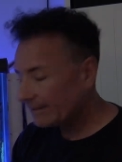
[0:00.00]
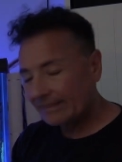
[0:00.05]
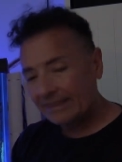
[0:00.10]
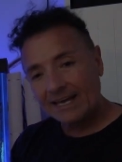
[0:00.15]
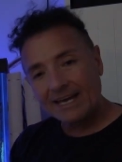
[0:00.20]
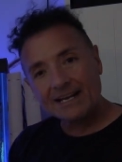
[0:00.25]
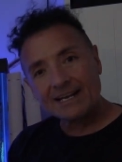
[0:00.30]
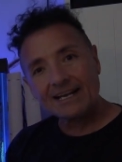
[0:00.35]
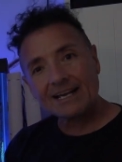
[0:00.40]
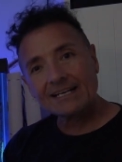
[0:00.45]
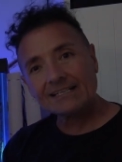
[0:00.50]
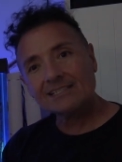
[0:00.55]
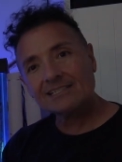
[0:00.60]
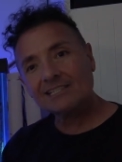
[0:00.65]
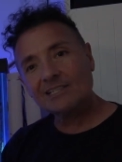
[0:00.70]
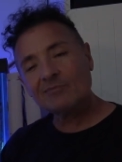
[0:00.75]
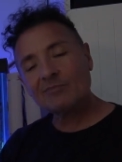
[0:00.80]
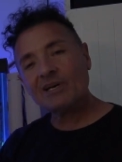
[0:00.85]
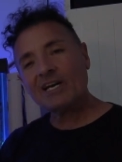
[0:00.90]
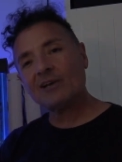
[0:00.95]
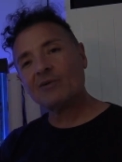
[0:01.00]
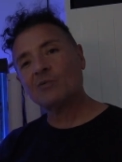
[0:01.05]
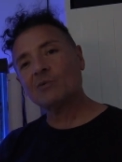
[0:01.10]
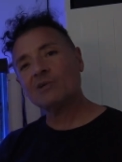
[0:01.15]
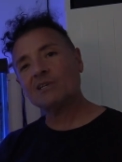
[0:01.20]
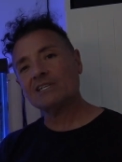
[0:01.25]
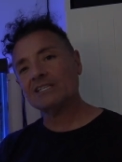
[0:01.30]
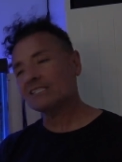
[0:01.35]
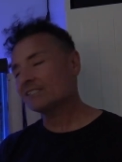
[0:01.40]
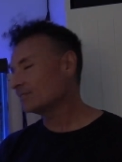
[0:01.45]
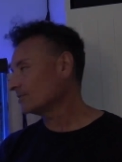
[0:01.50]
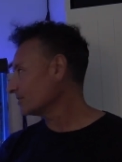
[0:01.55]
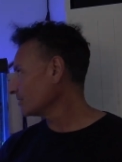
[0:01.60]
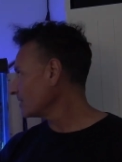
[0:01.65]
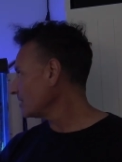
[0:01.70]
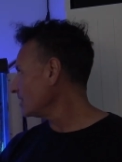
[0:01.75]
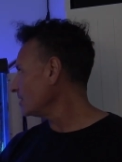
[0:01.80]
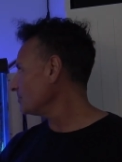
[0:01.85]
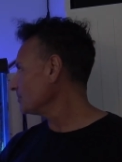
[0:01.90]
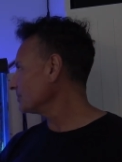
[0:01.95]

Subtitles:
That actually might work. So if